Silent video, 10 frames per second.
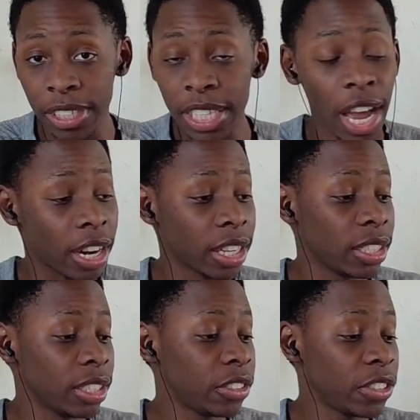he gotta
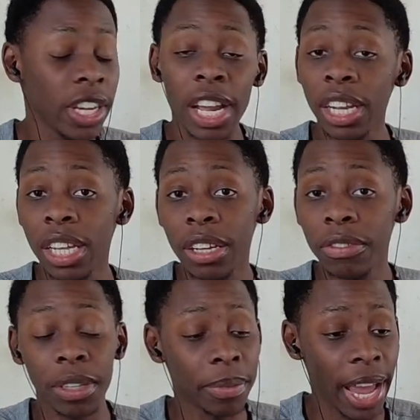she gotta give
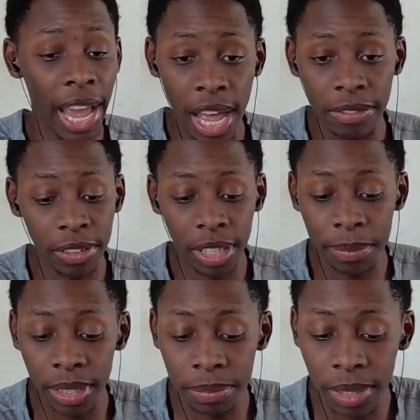him half of the
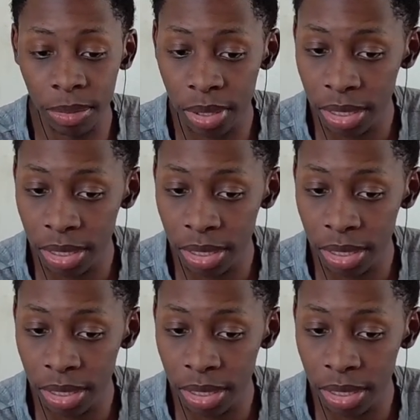money man real